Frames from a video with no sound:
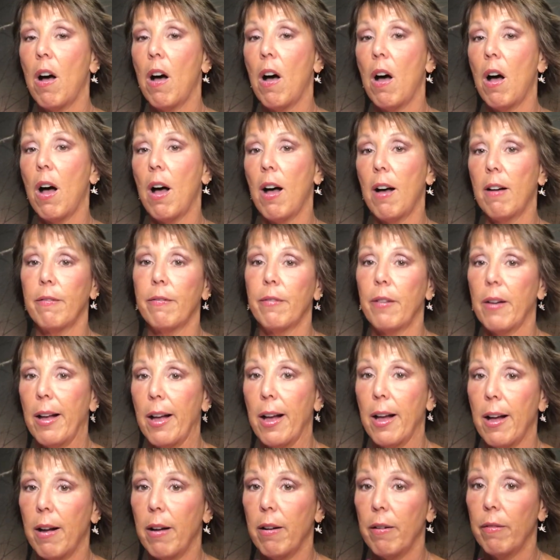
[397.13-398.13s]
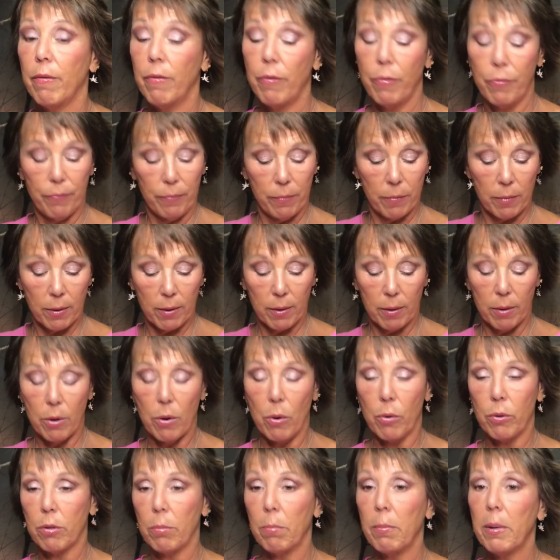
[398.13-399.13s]
off of
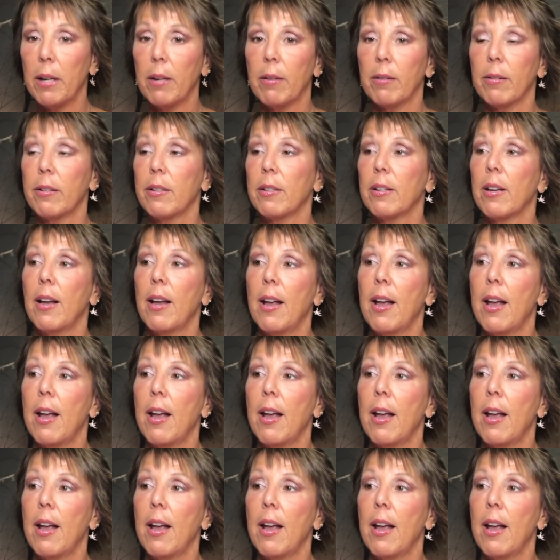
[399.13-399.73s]
those meals.